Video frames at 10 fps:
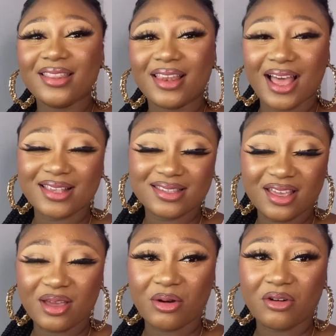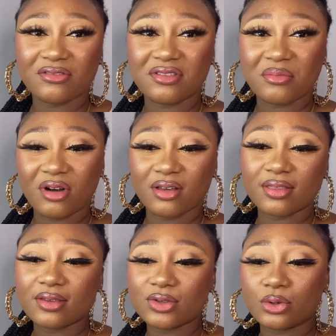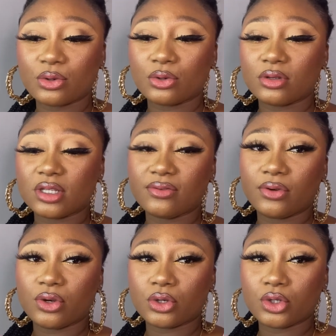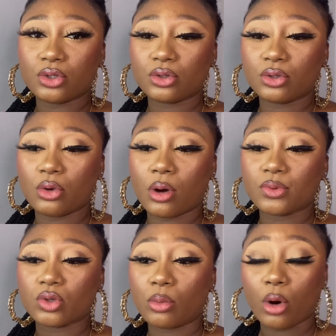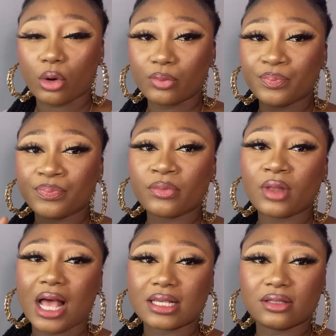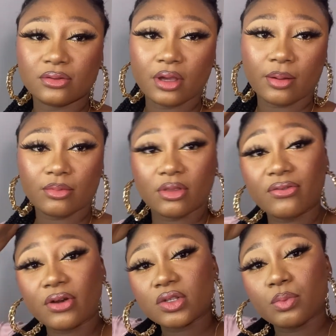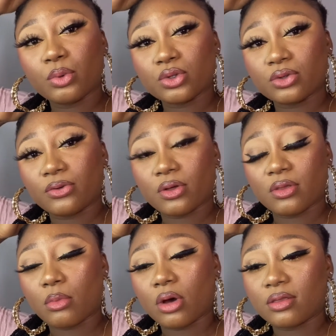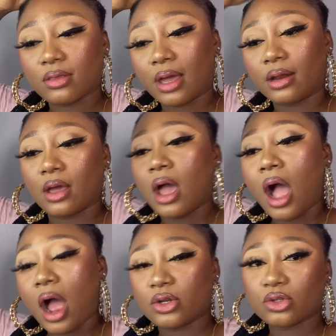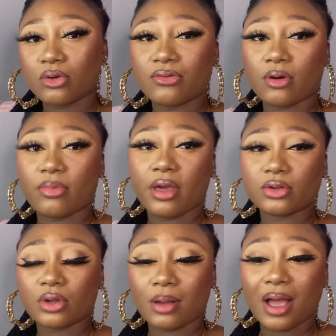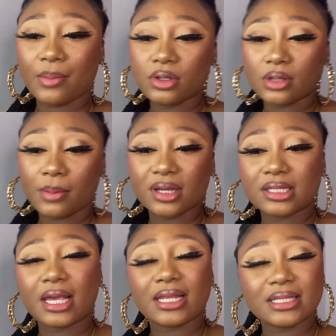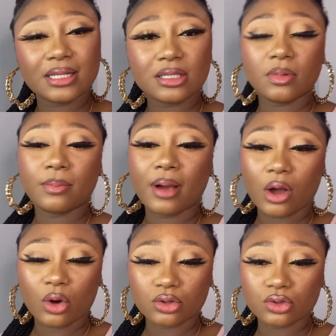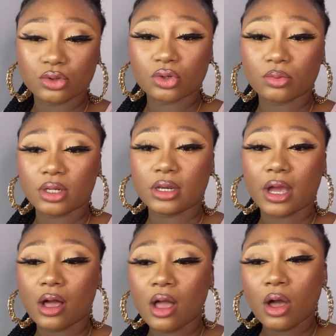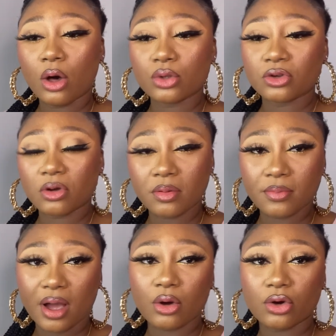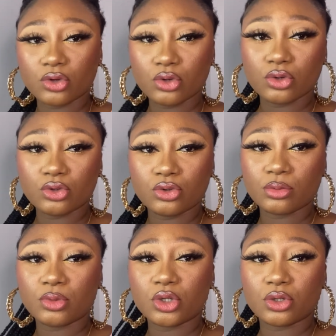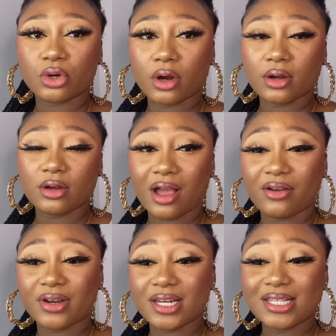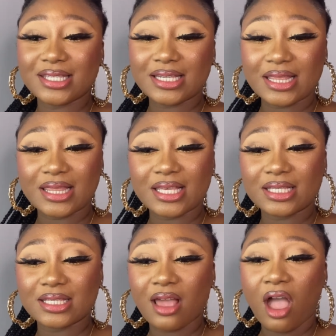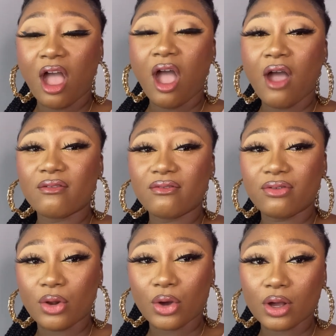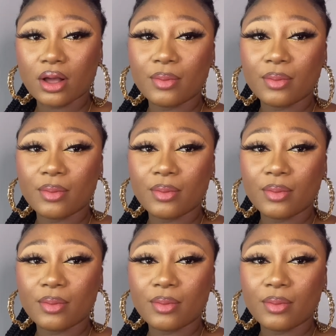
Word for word: the last day of the month. So this video should go up tomorrow as um, the first post for the month and i just go from there so i'm happy i'm excited to be back on social media also coming back on youtube you should already, already seen this vlog